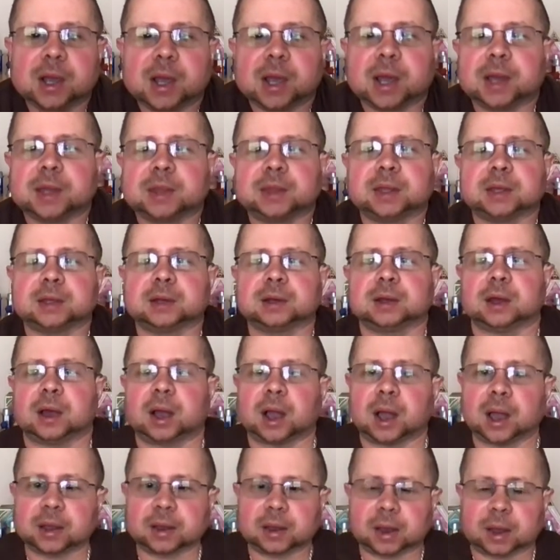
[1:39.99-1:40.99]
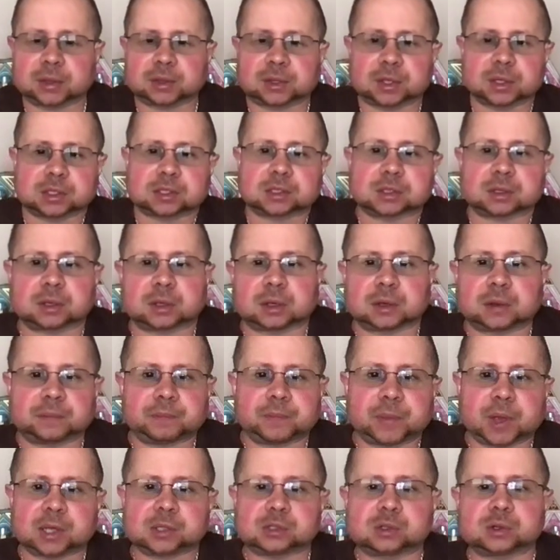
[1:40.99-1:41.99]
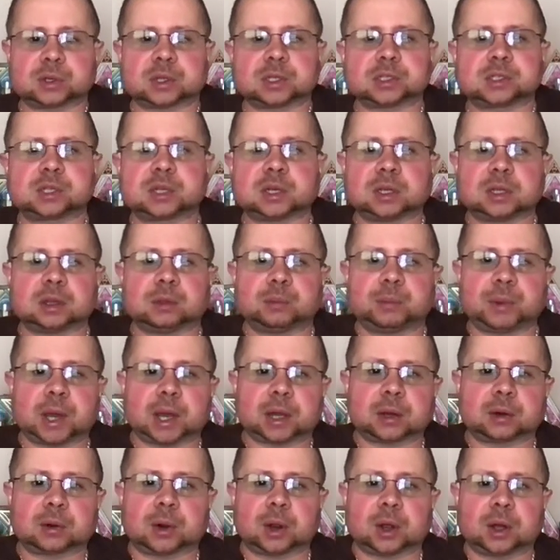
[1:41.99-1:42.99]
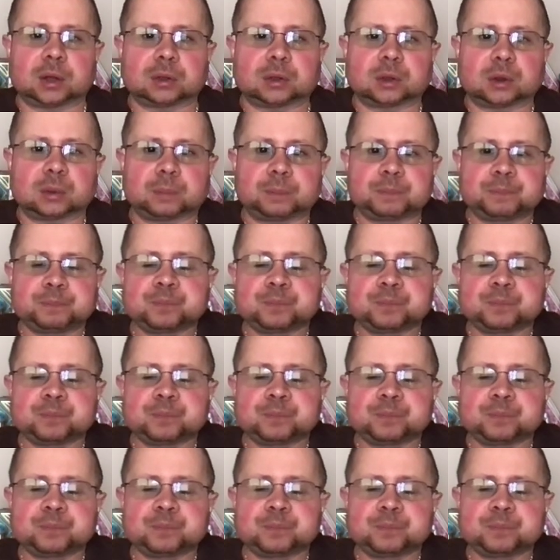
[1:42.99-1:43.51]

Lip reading: And then I got this, as you can see in the background, the